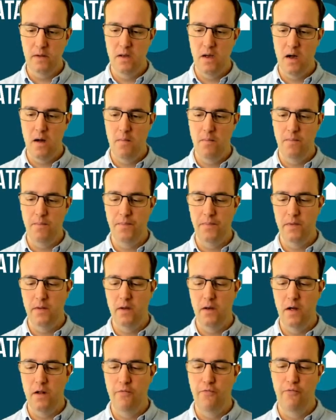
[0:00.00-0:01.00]
And
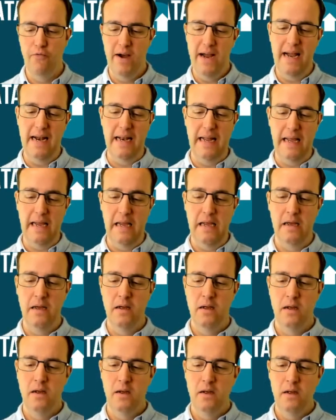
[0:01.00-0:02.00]
really,
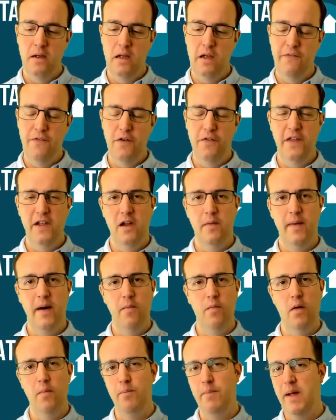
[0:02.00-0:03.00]
if you think
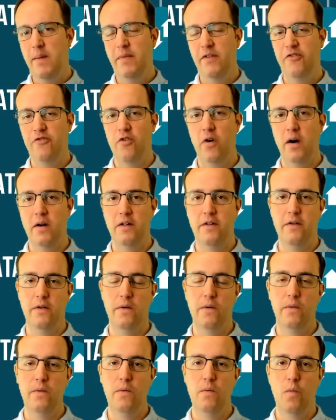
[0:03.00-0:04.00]
about what BIM is trying to
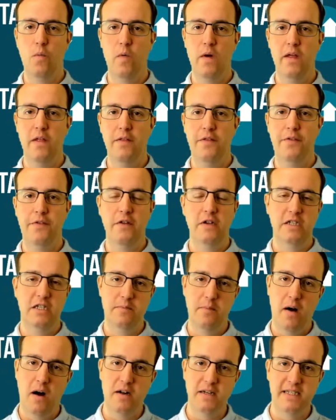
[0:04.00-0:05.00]
do with
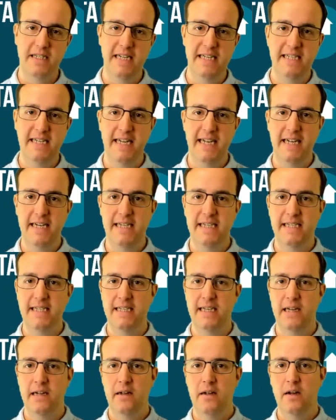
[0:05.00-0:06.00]
smart
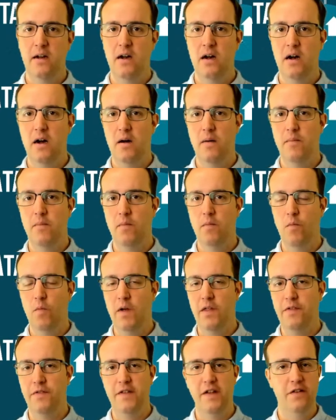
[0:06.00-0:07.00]
cities,
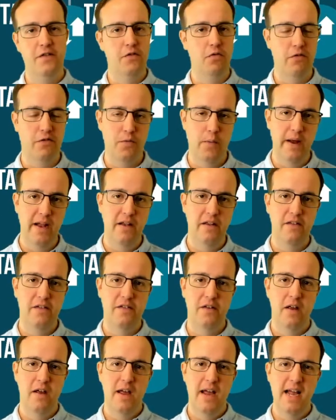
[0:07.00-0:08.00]
with digital
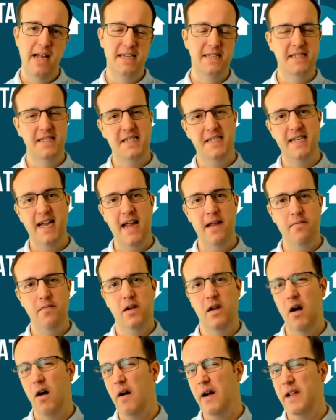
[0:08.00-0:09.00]
twins, it's the
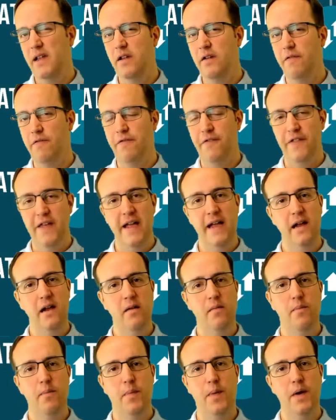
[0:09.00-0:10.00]
same kind of
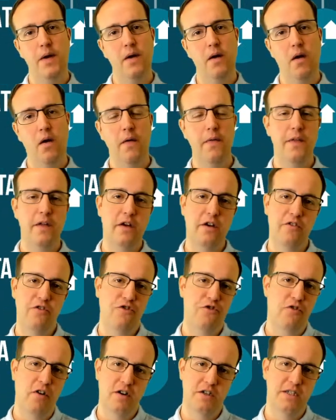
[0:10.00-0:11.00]
thing, but on the
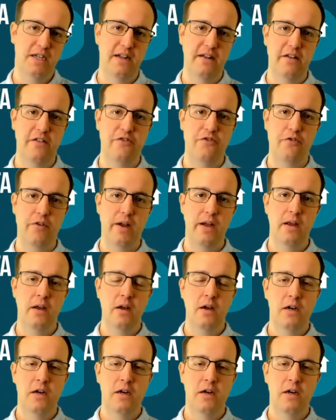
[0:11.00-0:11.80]
construction industry.